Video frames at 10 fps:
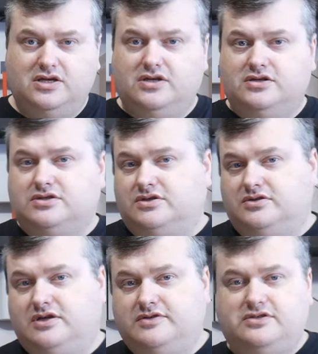so I
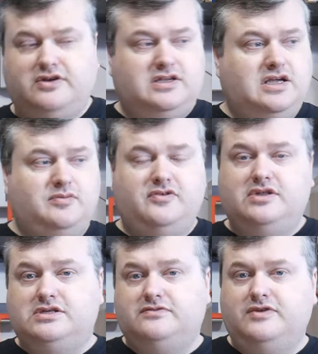was quite happy with this
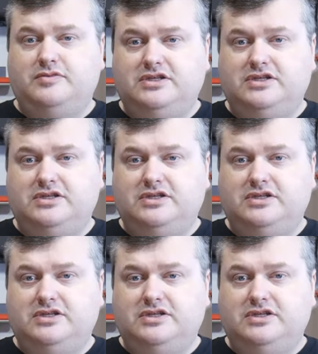filament.